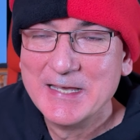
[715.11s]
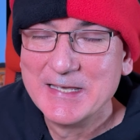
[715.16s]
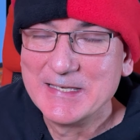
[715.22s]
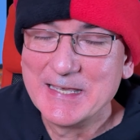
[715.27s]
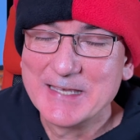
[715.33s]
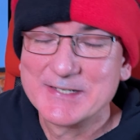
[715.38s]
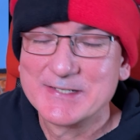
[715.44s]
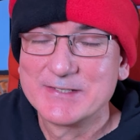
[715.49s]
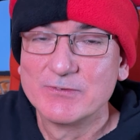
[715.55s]

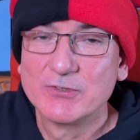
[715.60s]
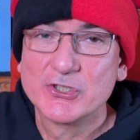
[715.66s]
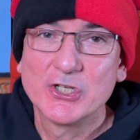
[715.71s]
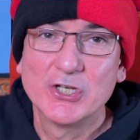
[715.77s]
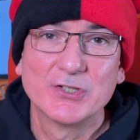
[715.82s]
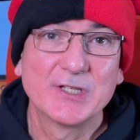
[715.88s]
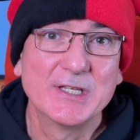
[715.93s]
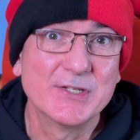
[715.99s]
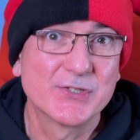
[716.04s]
Yes, the
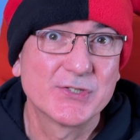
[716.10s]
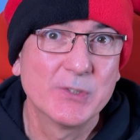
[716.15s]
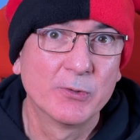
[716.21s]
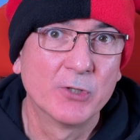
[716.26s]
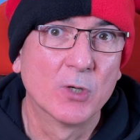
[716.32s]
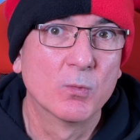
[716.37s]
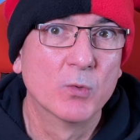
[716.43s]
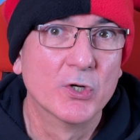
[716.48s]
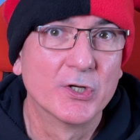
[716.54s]
return key's still
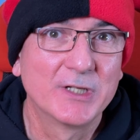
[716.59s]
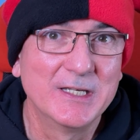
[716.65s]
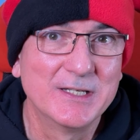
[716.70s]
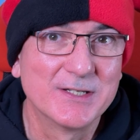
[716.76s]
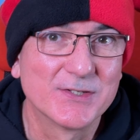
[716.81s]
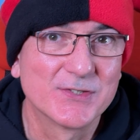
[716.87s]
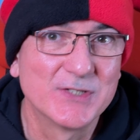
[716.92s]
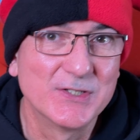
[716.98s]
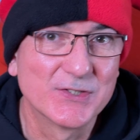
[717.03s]
not
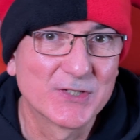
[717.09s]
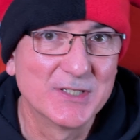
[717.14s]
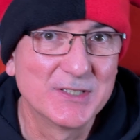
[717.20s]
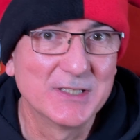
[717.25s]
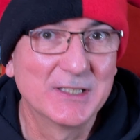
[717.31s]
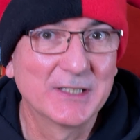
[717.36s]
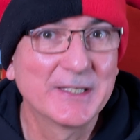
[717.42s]
working since I did